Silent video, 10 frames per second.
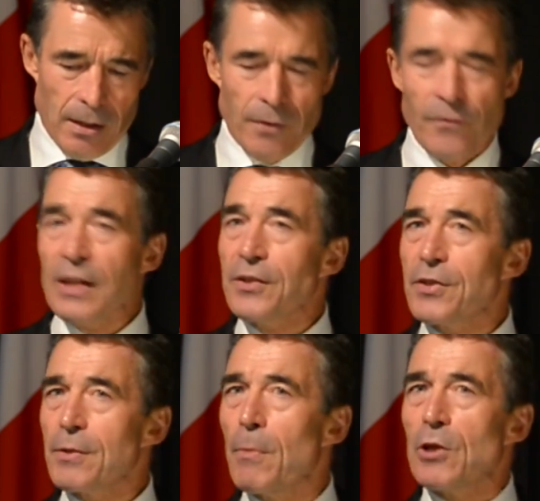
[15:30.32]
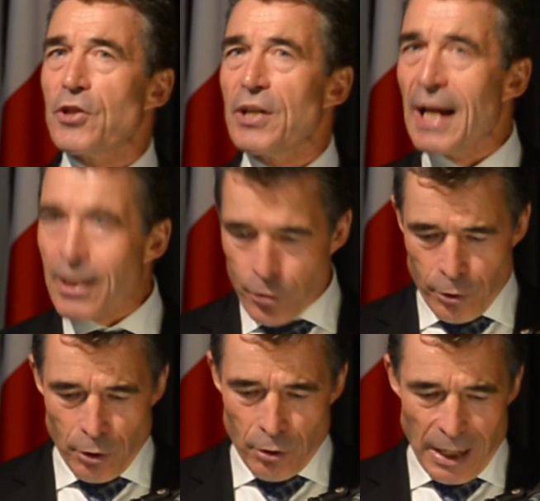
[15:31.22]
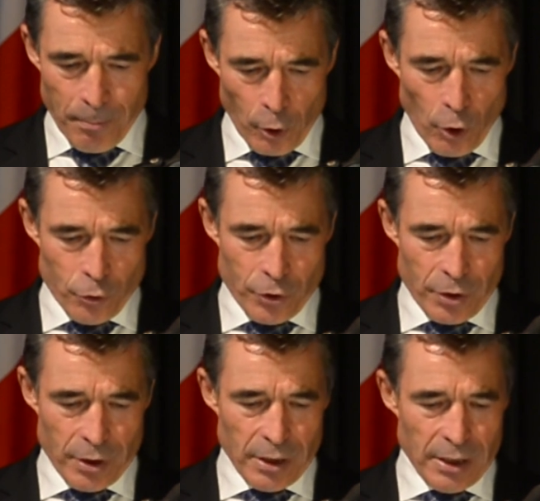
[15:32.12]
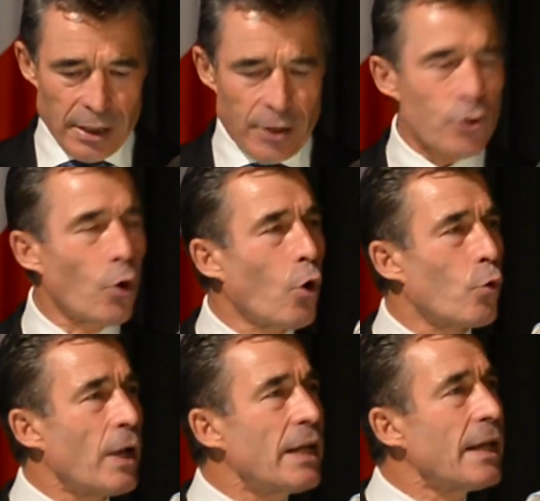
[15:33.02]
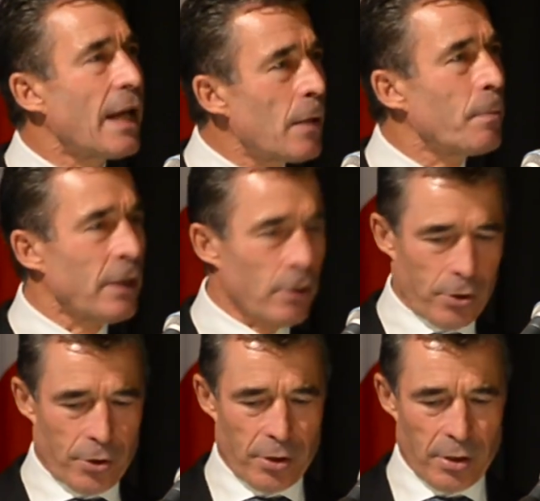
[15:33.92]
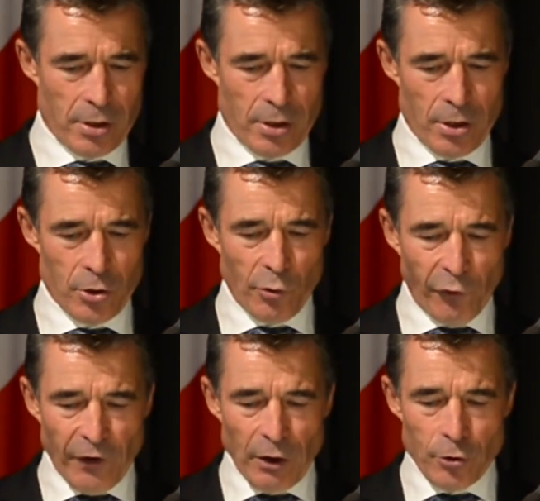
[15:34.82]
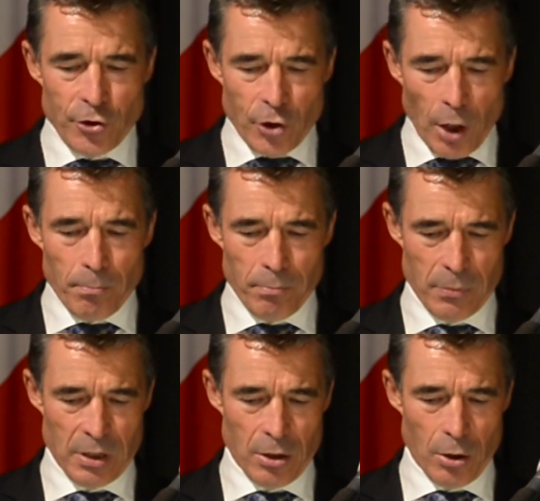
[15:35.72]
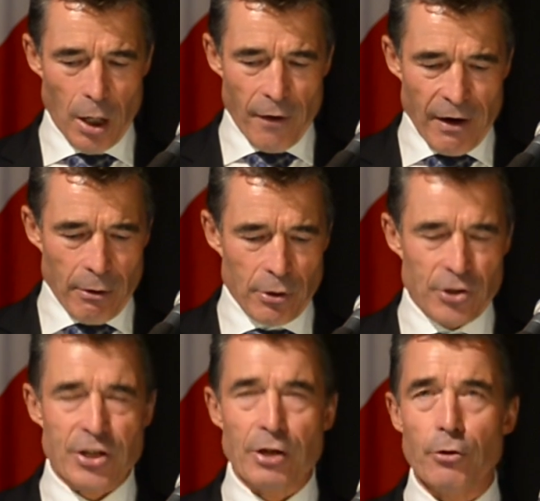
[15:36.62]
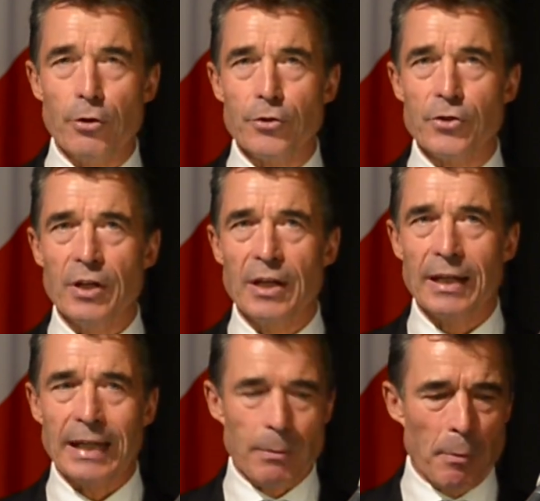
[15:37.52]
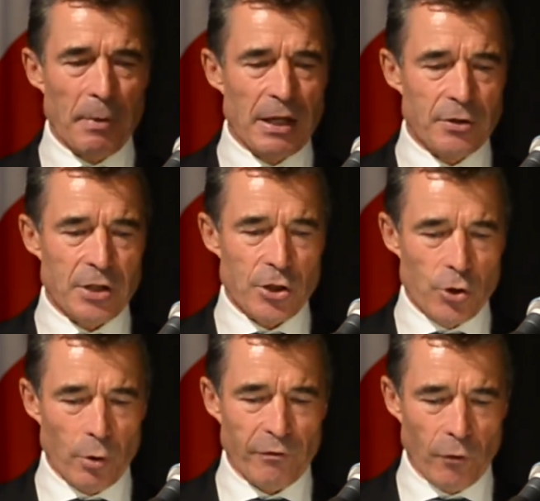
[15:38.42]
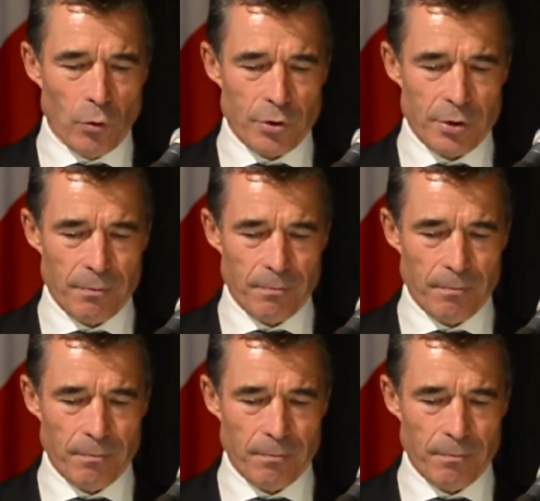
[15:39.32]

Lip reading: this multinational approach is already helping us to fill some of our serious capability shortfalls.